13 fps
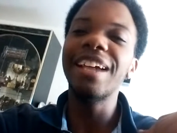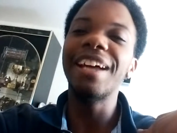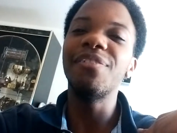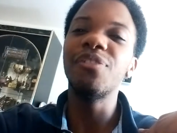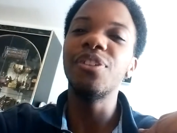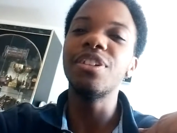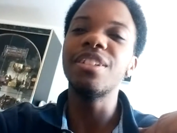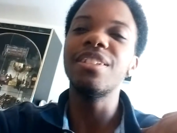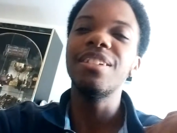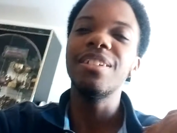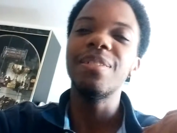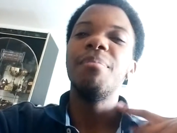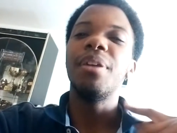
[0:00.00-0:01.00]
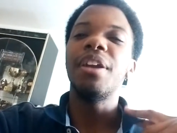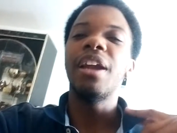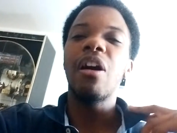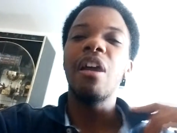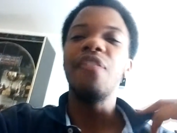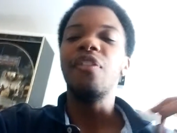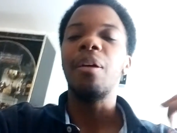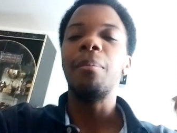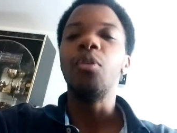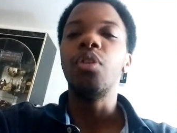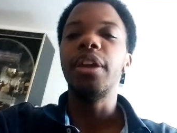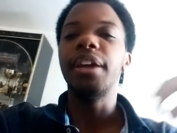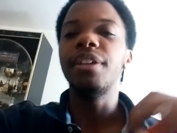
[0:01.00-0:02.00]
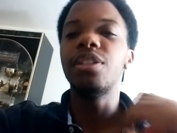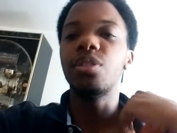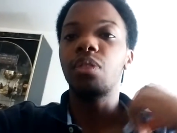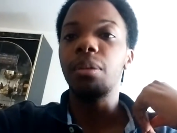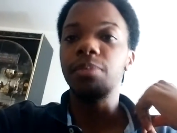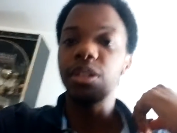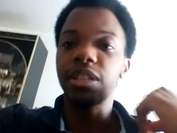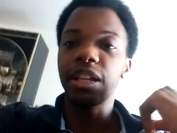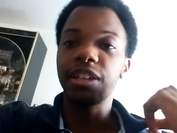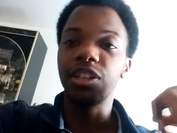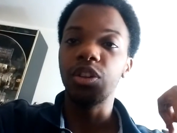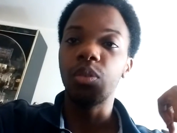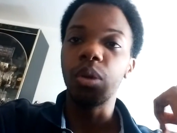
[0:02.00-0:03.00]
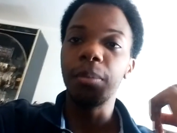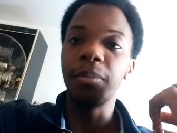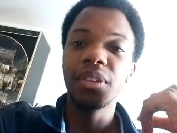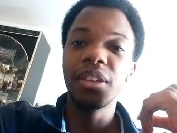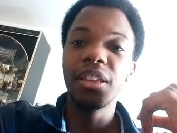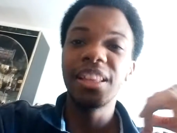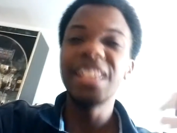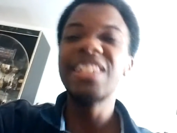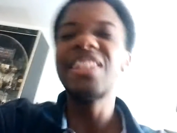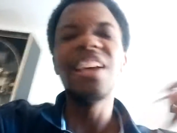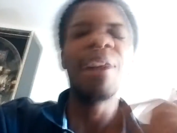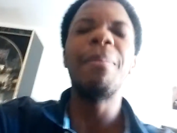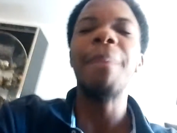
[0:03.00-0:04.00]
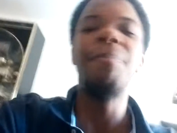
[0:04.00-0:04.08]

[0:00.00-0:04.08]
at first, but now I, am okay. So I'm just like, you know what, bro? Let's tell my